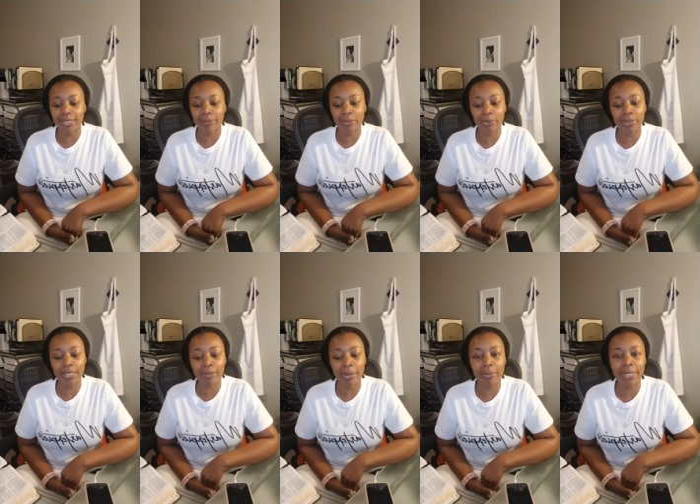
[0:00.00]
Good
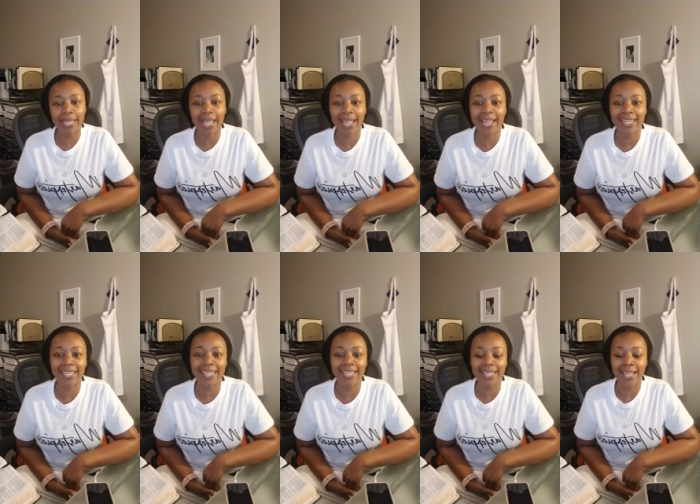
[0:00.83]
morning, Mama
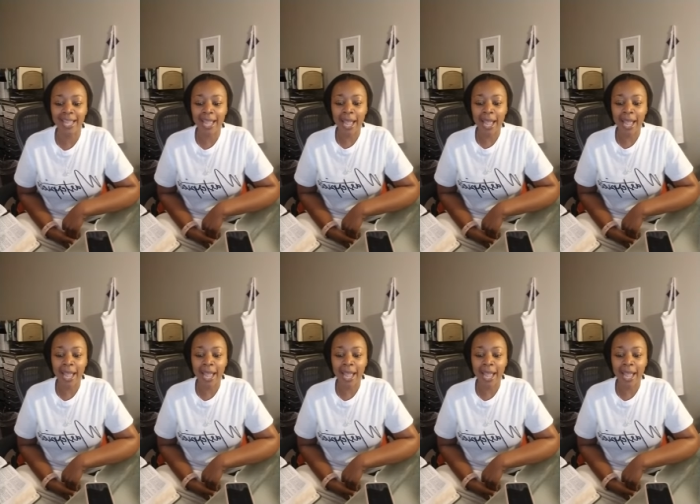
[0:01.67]
Katie.